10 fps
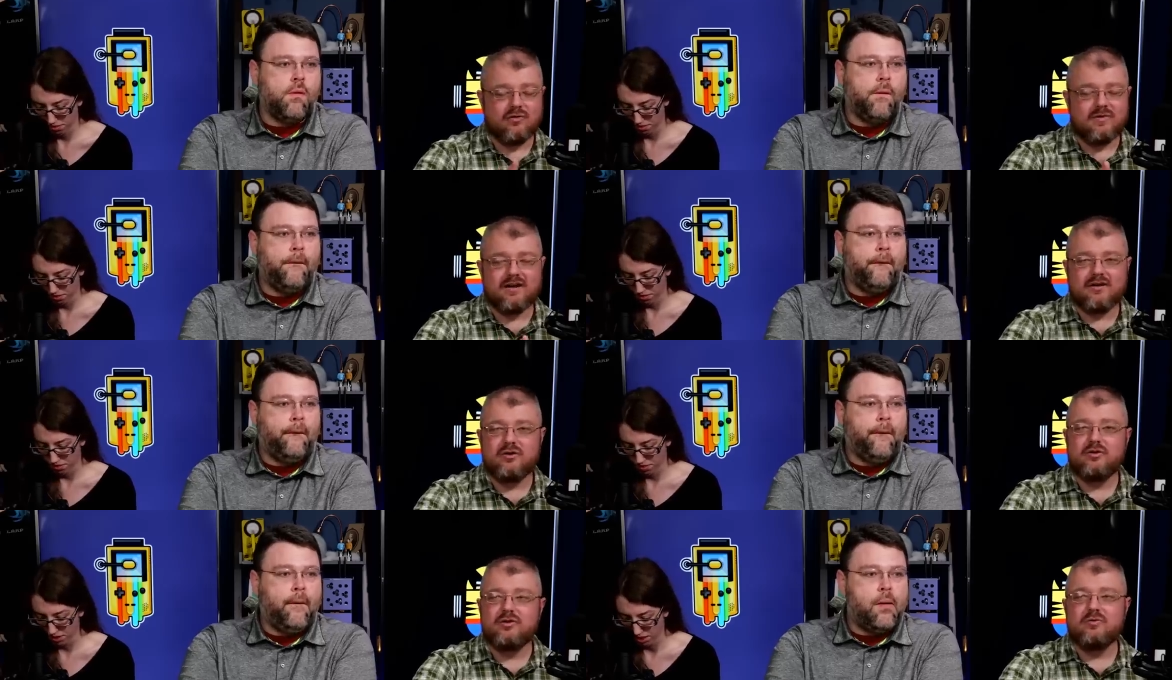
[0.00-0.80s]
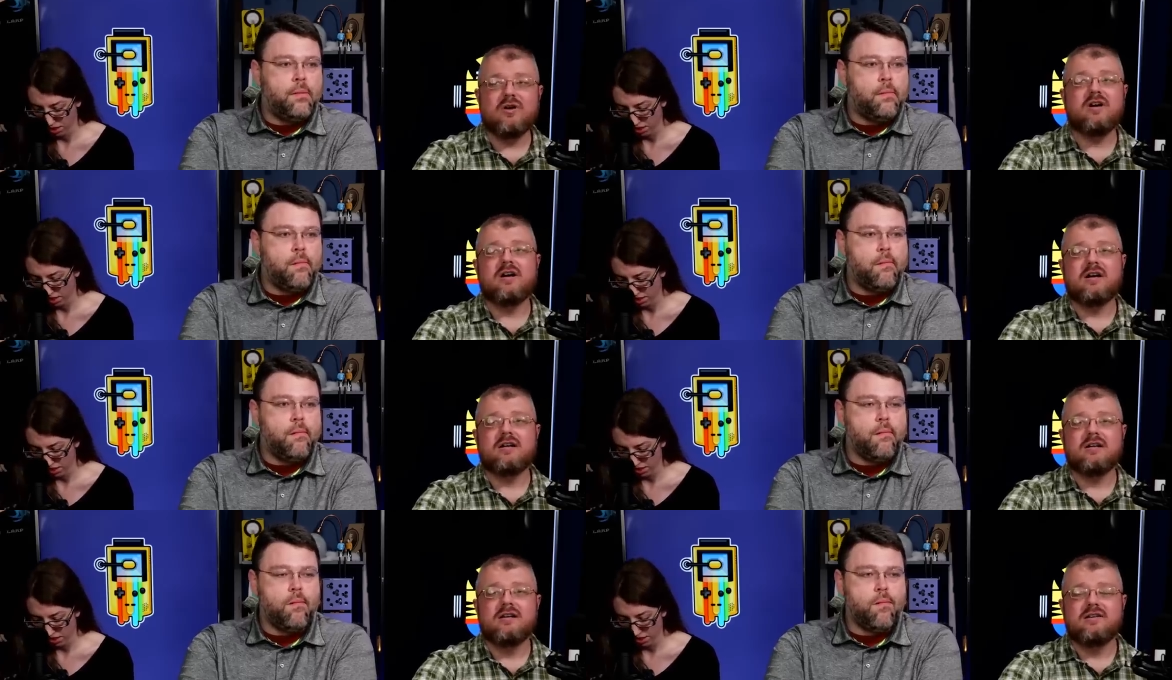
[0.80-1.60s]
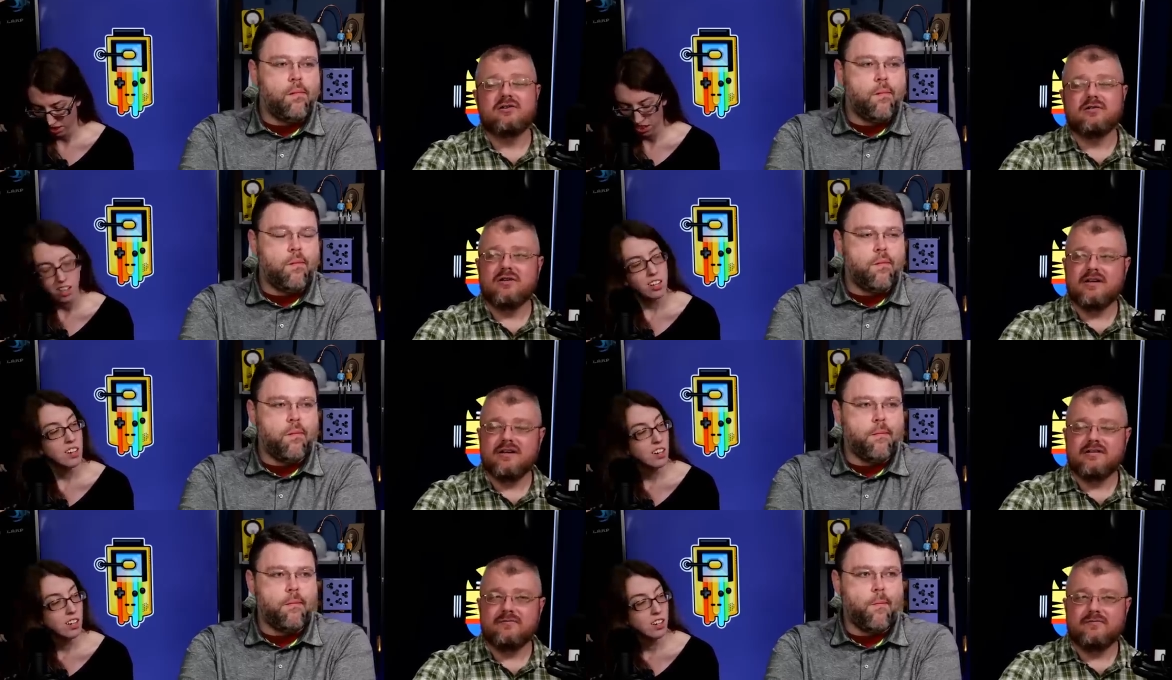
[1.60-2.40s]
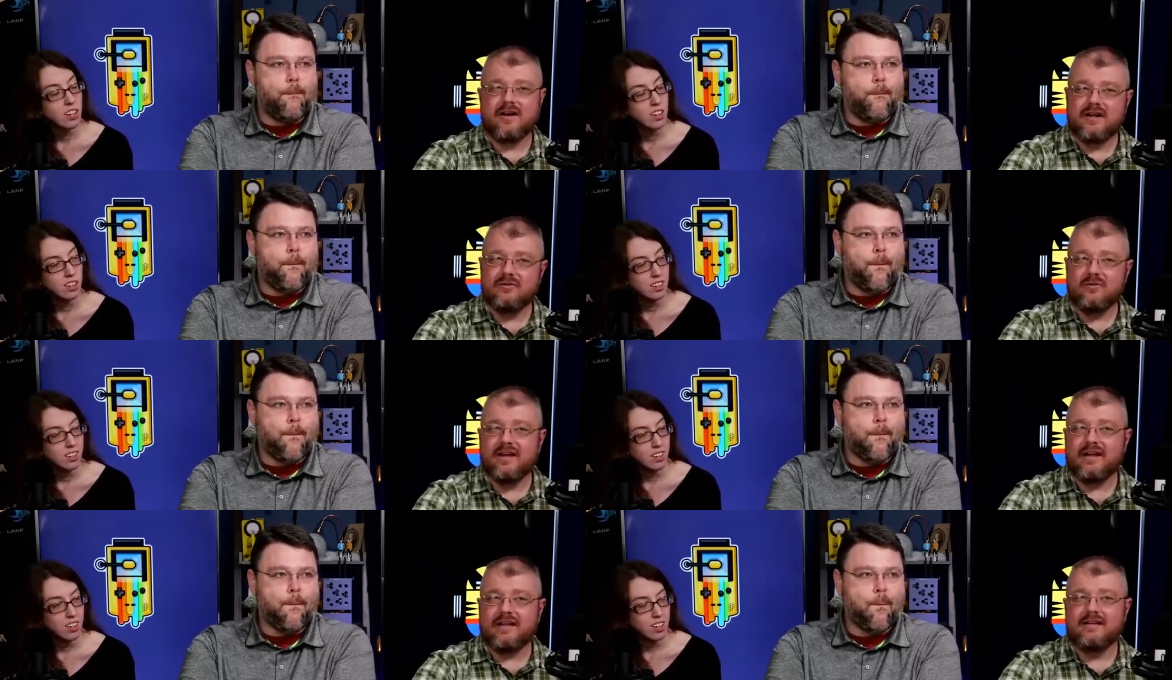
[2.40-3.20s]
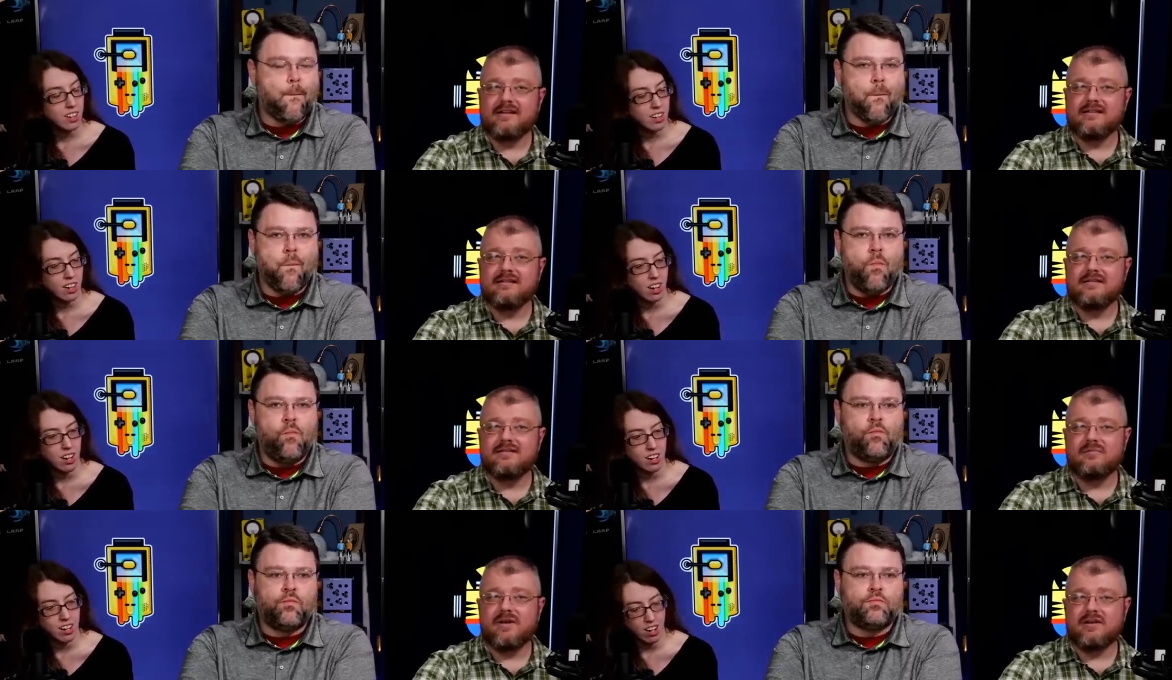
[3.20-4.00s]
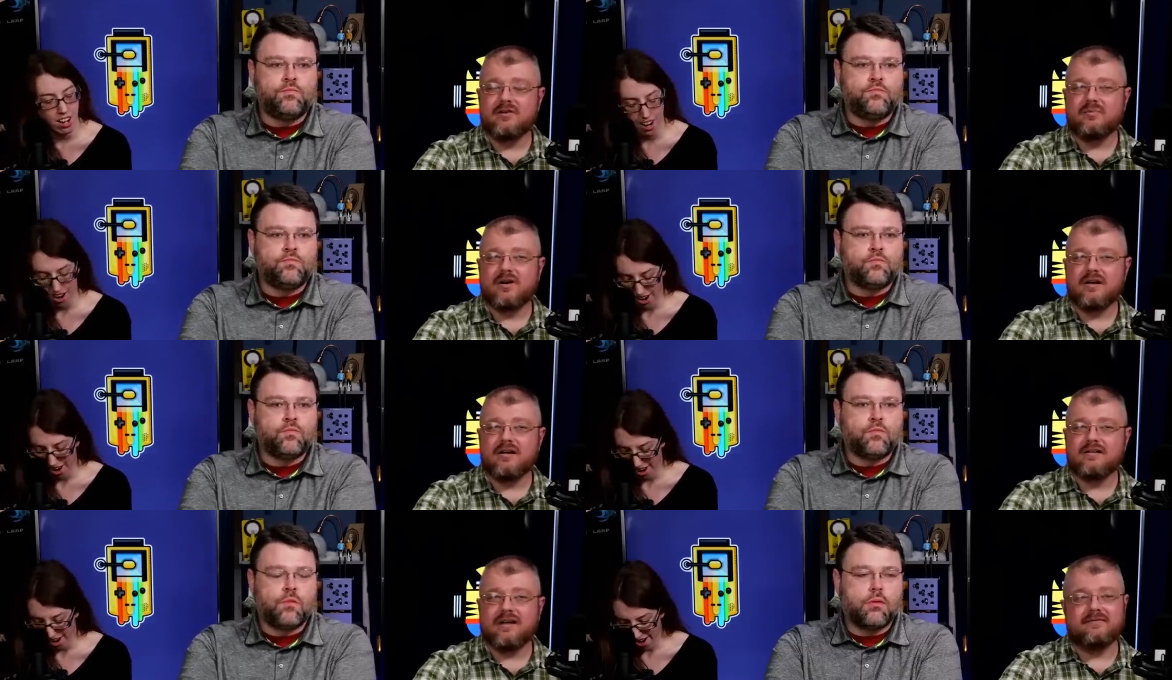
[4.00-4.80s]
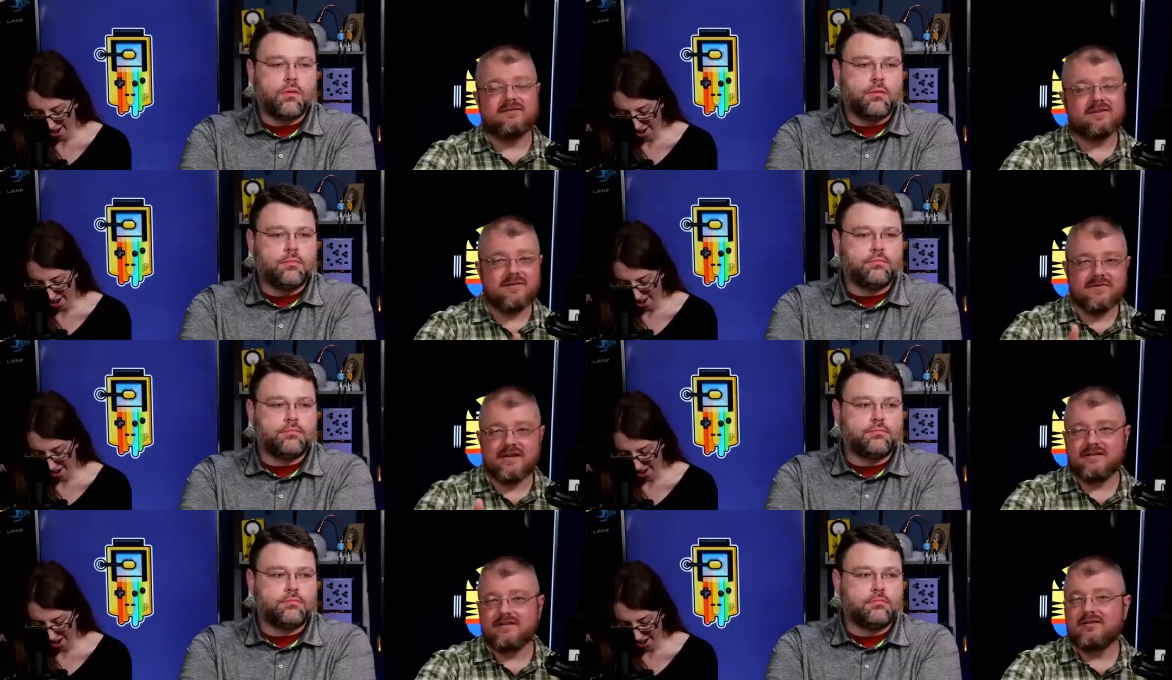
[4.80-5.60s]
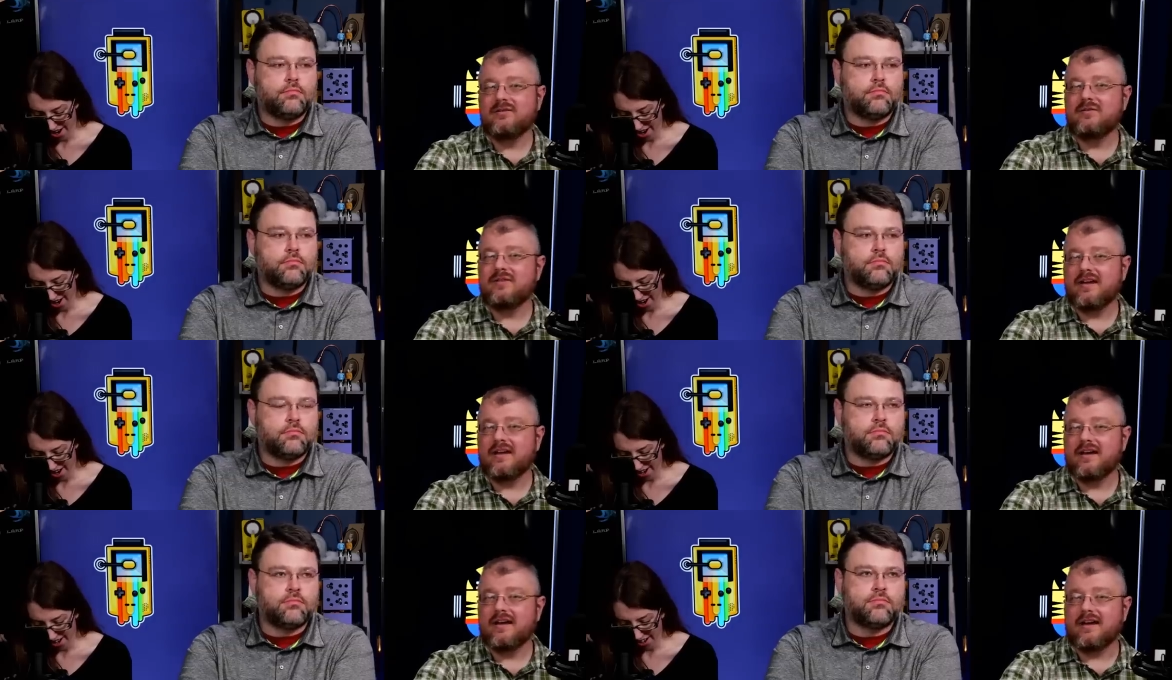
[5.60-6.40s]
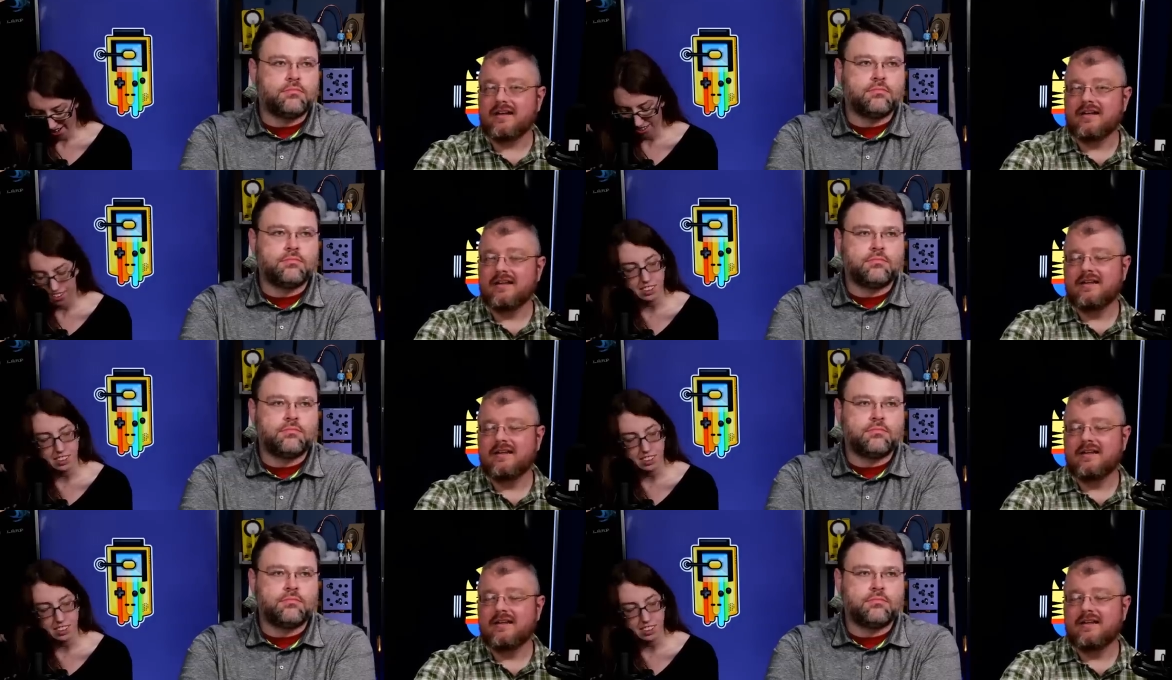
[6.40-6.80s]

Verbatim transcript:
Speaker 1: no matter who you are, you're looking to find a way to make your product have something to do with AI.